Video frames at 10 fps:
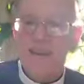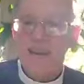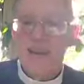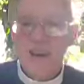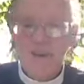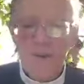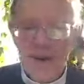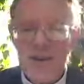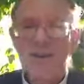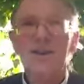Nothing we
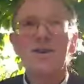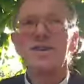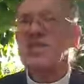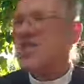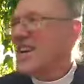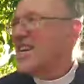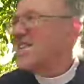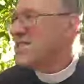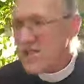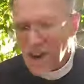can do can
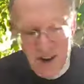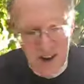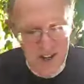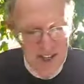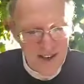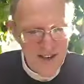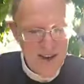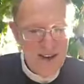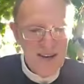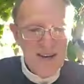change God.
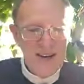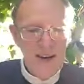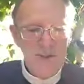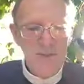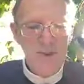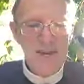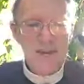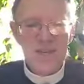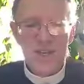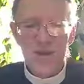Nothing we
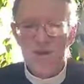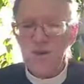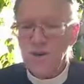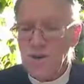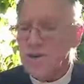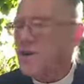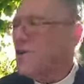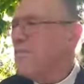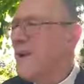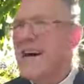can do, good
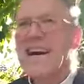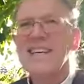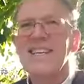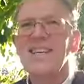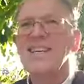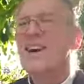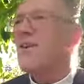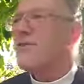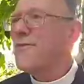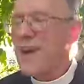or bad, can
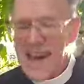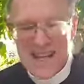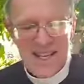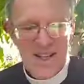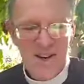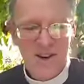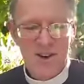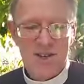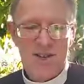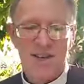affect God.
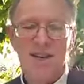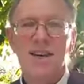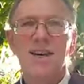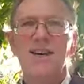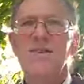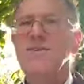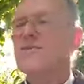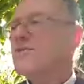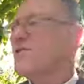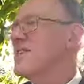Of
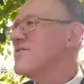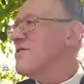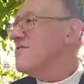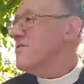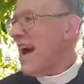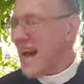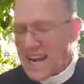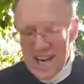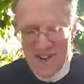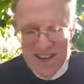course, God is
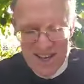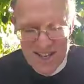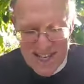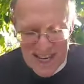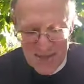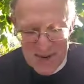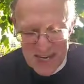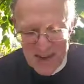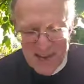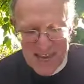angry at sin. We
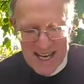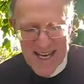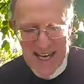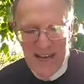know that.